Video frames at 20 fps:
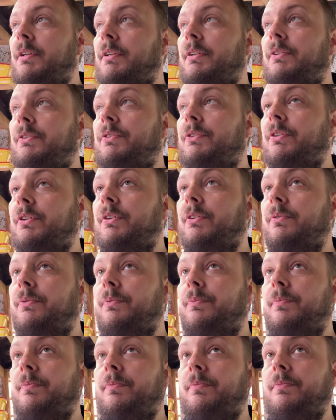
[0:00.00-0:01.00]
So
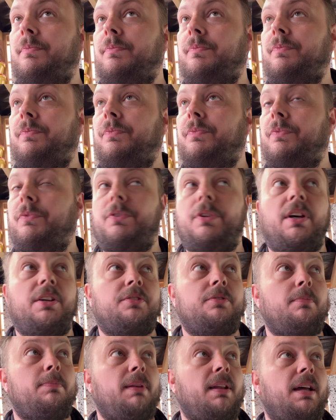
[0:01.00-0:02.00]
that's
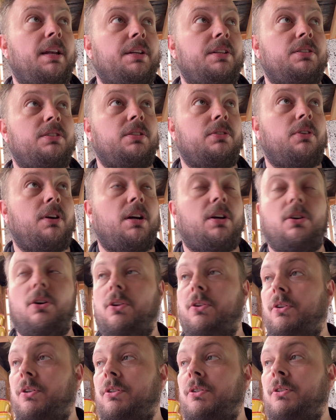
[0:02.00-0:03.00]
the plan, is to crack
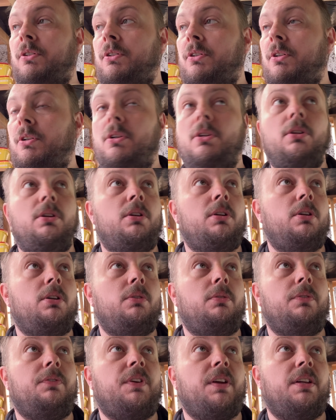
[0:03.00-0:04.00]
on
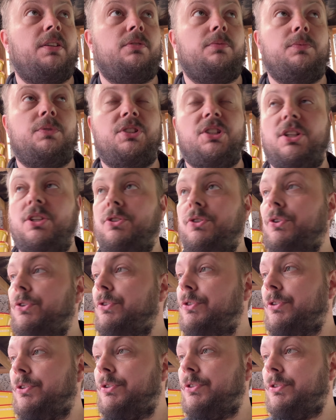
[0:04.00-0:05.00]
with getting some shit done.
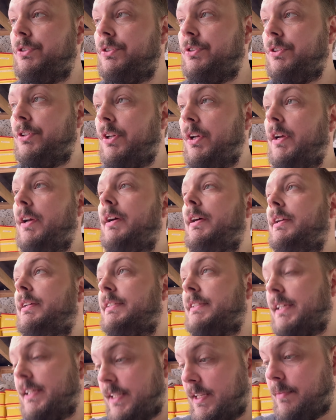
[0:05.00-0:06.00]
Let's
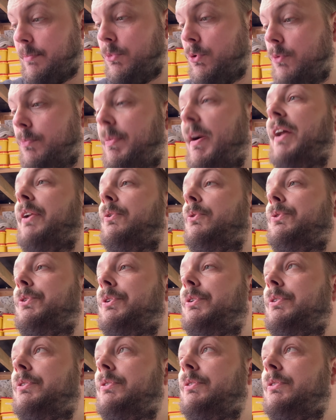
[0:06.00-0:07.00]
get that wall panelled,
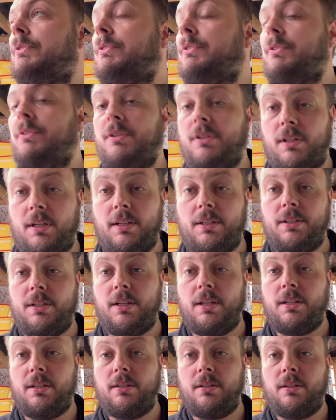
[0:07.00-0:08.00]
and
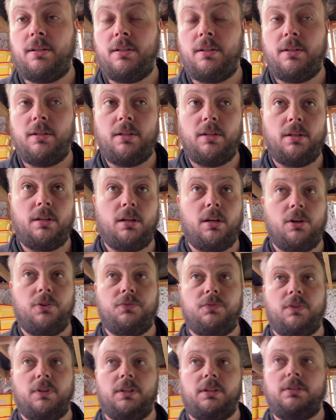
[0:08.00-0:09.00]
then
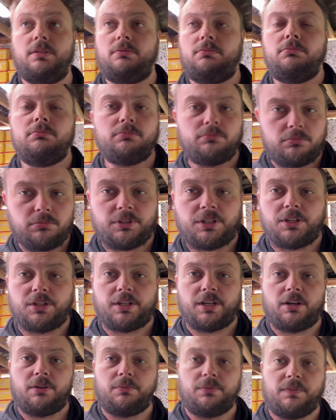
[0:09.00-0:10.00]
hopefully we can
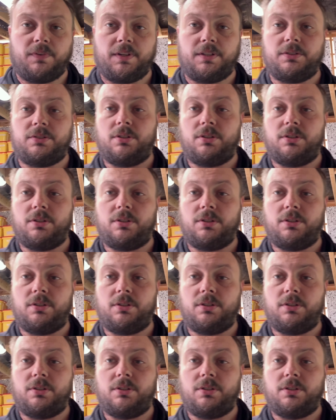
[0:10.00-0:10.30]
get on with it.